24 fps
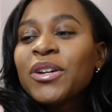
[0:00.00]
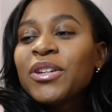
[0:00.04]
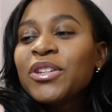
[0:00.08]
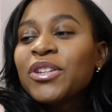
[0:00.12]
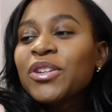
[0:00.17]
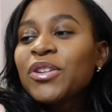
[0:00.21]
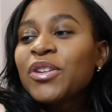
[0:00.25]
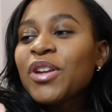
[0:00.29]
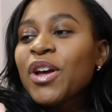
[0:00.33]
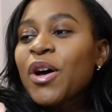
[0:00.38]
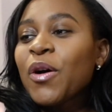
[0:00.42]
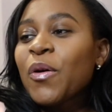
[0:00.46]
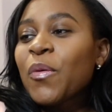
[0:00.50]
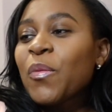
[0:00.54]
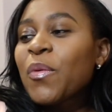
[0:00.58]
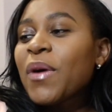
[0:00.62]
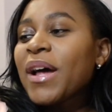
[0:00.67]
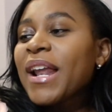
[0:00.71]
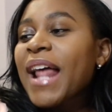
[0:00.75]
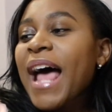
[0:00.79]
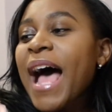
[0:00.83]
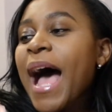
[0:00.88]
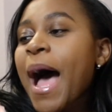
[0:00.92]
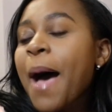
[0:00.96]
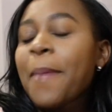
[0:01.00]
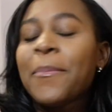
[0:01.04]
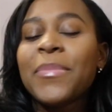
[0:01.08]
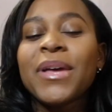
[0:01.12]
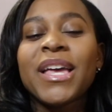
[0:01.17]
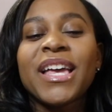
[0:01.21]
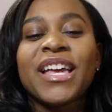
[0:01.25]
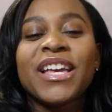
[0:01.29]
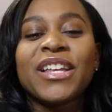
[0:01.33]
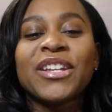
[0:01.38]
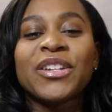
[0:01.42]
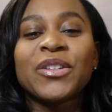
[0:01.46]
you know, what
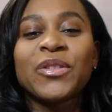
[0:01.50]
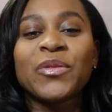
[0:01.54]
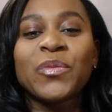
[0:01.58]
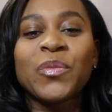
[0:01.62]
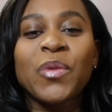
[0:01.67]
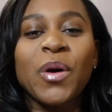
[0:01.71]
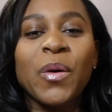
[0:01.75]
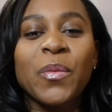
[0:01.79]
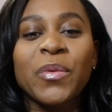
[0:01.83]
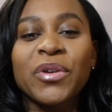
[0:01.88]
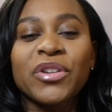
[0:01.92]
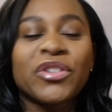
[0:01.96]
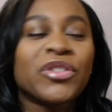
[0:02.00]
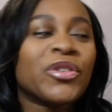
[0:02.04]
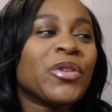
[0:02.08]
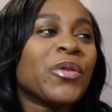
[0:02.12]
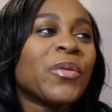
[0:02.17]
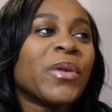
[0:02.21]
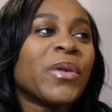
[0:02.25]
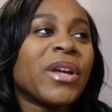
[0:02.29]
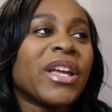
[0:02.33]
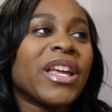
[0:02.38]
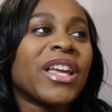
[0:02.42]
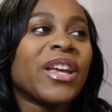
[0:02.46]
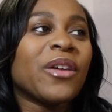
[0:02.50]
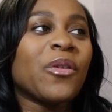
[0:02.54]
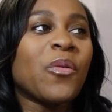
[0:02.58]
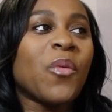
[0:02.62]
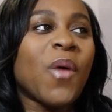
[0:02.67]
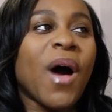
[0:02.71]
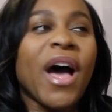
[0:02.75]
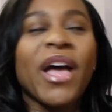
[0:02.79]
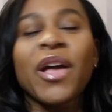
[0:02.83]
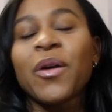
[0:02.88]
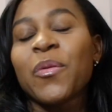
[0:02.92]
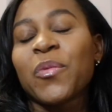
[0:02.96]
happened, what we're doing,
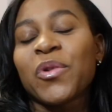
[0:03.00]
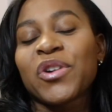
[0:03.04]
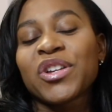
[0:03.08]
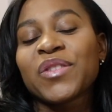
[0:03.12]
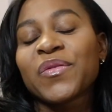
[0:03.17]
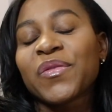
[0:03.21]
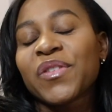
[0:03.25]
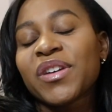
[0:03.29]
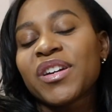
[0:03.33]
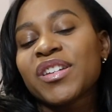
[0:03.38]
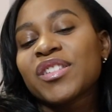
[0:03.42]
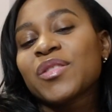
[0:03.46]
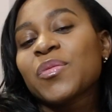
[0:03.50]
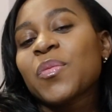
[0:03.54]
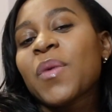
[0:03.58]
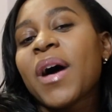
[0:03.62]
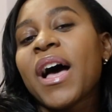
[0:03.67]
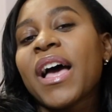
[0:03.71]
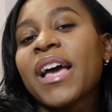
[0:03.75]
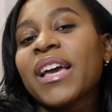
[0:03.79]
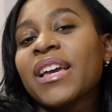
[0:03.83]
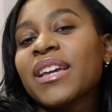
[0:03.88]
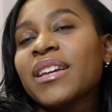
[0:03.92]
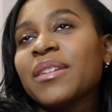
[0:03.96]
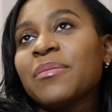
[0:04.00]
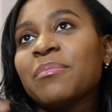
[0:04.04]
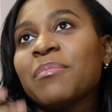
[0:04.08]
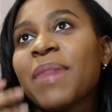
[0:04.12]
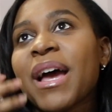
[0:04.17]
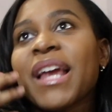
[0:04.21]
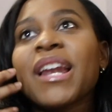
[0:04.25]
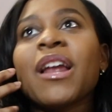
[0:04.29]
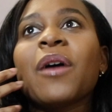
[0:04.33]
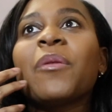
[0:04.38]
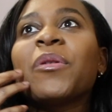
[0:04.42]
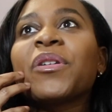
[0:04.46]
why it works for us, why it
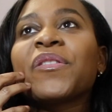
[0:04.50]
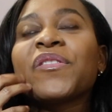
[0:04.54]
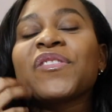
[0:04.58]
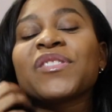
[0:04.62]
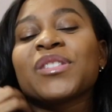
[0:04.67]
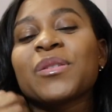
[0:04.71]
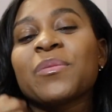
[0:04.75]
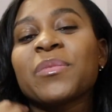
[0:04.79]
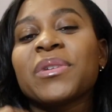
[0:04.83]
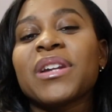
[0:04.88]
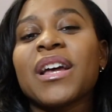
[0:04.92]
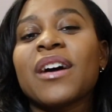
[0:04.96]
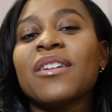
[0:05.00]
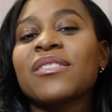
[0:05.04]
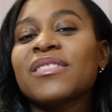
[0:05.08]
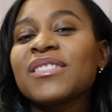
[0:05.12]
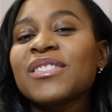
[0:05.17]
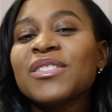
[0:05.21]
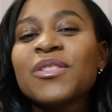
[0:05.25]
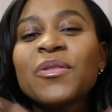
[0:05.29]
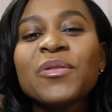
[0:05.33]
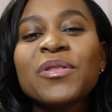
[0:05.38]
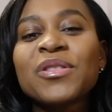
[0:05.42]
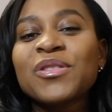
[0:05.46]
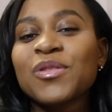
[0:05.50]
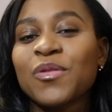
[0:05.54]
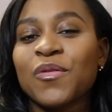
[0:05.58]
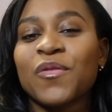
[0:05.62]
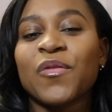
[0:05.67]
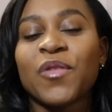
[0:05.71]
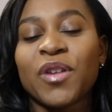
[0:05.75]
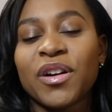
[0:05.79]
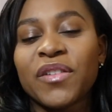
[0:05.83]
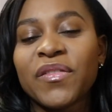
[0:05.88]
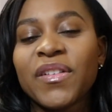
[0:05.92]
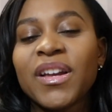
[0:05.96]
might not work for someone else, and so on and so
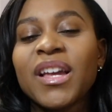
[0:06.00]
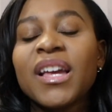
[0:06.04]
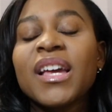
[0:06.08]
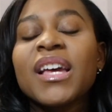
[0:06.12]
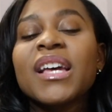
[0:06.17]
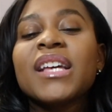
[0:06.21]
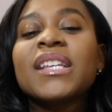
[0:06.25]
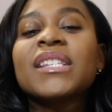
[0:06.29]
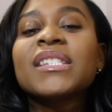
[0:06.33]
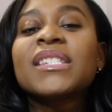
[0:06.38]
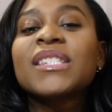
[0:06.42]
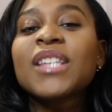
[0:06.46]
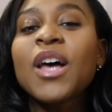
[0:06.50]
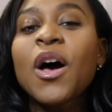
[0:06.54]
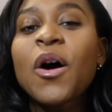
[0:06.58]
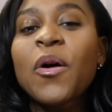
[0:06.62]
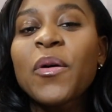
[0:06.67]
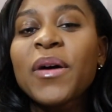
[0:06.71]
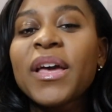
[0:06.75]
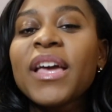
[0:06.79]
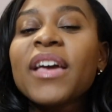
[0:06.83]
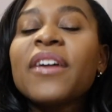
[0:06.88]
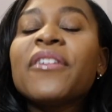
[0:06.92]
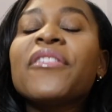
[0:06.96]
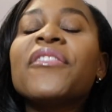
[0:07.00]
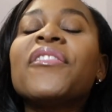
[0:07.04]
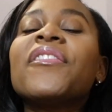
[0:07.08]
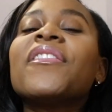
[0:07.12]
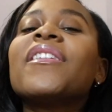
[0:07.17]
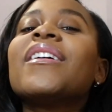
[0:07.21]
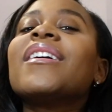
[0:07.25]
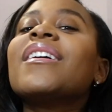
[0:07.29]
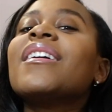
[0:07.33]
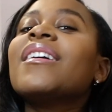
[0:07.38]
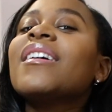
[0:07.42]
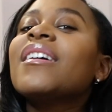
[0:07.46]
forth. So if
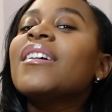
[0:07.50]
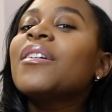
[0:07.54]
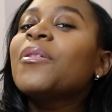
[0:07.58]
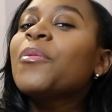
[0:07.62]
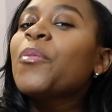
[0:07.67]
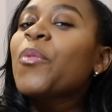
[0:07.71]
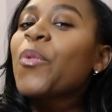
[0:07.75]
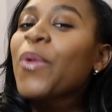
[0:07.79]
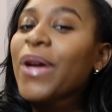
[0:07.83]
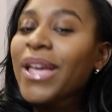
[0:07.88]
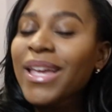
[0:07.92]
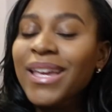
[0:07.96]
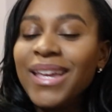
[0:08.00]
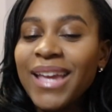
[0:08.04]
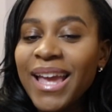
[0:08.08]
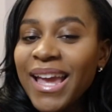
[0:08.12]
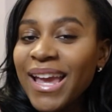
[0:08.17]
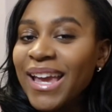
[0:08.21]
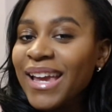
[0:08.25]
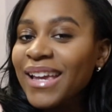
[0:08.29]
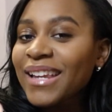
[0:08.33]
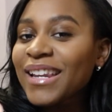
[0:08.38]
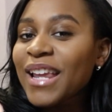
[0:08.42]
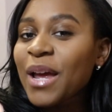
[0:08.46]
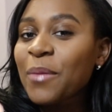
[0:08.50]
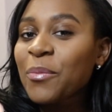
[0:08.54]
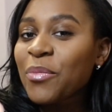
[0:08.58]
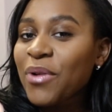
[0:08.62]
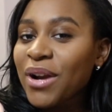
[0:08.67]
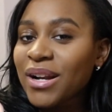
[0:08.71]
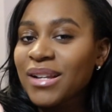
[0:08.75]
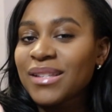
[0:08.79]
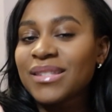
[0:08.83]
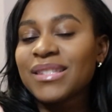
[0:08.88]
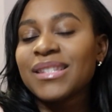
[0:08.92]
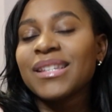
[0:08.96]
weight gain and
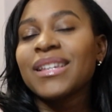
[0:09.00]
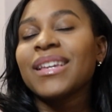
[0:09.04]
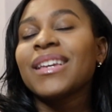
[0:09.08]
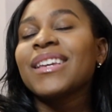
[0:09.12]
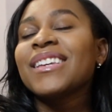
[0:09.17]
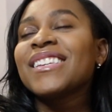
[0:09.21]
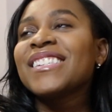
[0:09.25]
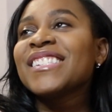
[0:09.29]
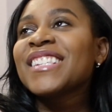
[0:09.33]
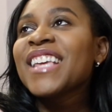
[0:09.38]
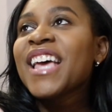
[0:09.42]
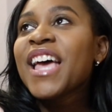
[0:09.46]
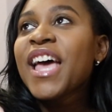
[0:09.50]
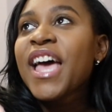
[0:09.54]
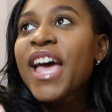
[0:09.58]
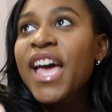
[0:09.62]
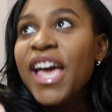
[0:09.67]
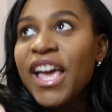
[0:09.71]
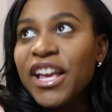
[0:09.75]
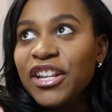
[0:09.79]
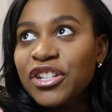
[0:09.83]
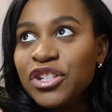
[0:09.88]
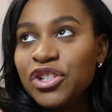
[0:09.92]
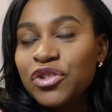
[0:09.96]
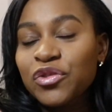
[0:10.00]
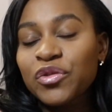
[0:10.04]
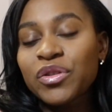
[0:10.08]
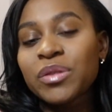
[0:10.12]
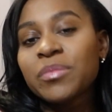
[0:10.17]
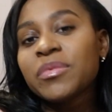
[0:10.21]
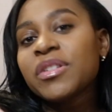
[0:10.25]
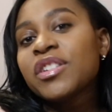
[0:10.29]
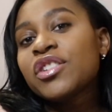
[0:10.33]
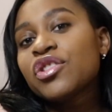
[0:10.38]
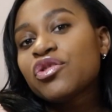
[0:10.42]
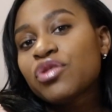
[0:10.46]
pregnancy is
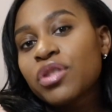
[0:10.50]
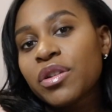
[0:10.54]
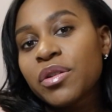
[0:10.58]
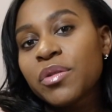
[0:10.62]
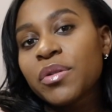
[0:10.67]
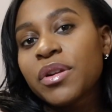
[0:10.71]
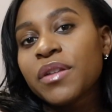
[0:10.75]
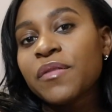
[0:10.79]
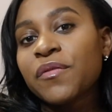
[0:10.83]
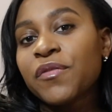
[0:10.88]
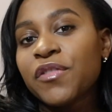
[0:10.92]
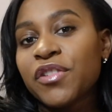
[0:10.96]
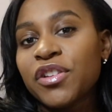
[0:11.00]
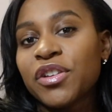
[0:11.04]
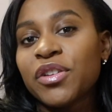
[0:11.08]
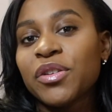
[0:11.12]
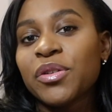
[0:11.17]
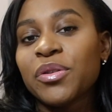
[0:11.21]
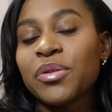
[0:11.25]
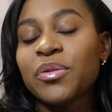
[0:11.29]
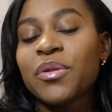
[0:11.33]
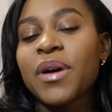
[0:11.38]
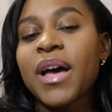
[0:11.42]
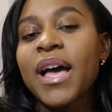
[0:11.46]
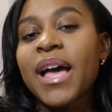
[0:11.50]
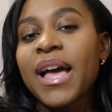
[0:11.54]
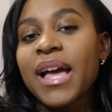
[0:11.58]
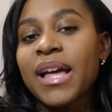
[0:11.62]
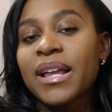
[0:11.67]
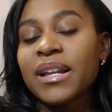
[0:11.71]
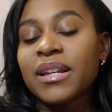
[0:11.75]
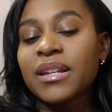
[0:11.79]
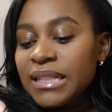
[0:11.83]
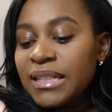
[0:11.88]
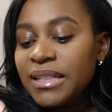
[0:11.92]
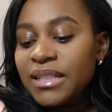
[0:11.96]
extremely triggering for you
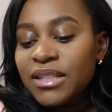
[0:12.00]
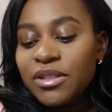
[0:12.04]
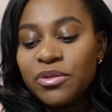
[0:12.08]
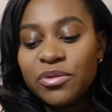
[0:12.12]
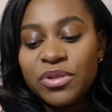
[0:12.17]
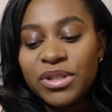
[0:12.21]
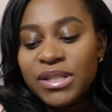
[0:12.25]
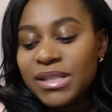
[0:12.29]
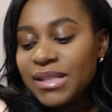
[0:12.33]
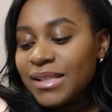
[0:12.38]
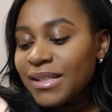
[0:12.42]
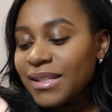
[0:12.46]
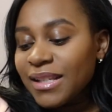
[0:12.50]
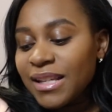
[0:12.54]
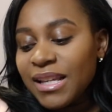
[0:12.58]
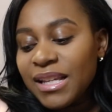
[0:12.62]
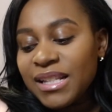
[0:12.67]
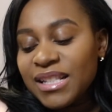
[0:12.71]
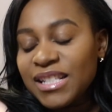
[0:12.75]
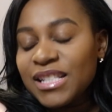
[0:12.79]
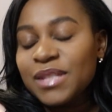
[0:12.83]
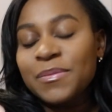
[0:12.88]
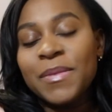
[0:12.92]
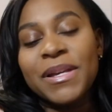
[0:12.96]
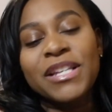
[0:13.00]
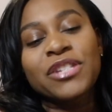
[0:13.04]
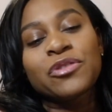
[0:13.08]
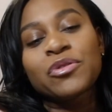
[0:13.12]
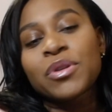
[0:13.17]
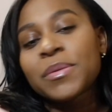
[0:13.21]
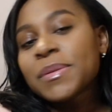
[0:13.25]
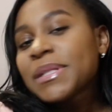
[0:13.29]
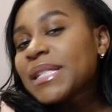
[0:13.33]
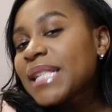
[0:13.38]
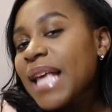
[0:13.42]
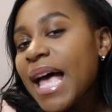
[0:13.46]
and you just, it just makes you
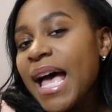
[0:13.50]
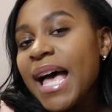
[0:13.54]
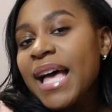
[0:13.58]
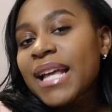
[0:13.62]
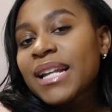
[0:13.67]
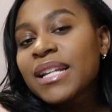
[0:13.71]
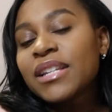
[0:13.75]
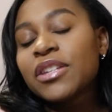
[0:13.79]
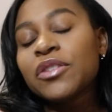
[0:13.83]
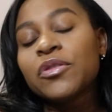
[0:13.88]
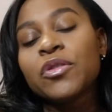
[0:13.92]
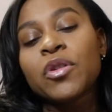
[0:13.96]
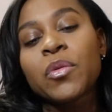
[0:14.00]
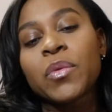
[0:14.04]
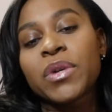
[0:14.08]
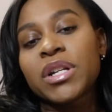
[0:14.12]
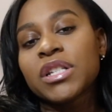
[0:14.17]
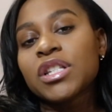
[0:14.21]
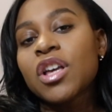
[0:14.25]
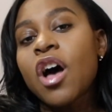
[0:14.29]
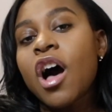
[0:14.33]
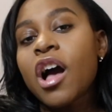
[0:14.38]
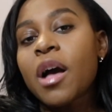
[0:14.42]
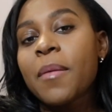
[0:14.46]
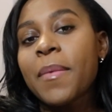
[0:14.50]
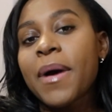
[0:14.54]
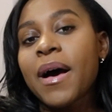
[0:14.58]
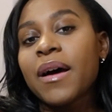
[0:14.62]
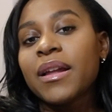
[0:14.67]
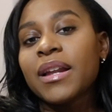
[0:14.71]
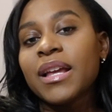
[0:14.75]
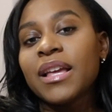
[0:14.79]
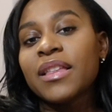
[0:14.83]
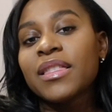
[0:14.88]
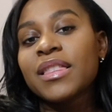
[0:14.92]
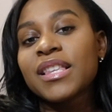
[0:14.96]
upset, you don't wanna talk
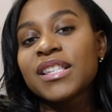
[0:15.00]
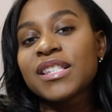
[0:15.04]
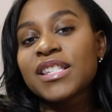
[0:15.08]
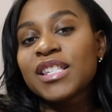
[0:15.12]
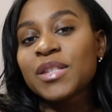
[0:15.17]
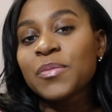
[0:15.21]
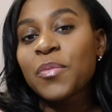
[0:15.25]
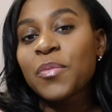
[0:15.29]
about it, this is